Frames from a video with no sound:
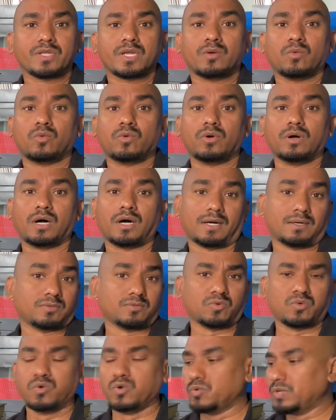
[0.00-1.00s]

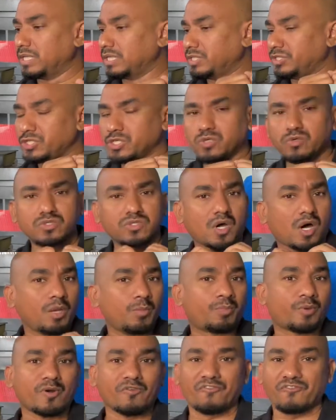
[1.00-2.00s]
who will use all
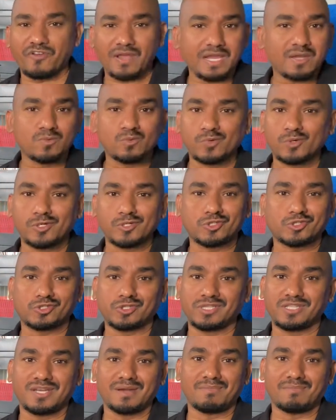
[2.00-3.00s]
profane words
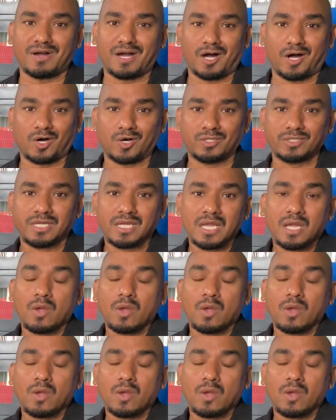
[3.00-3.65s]
in their mouth,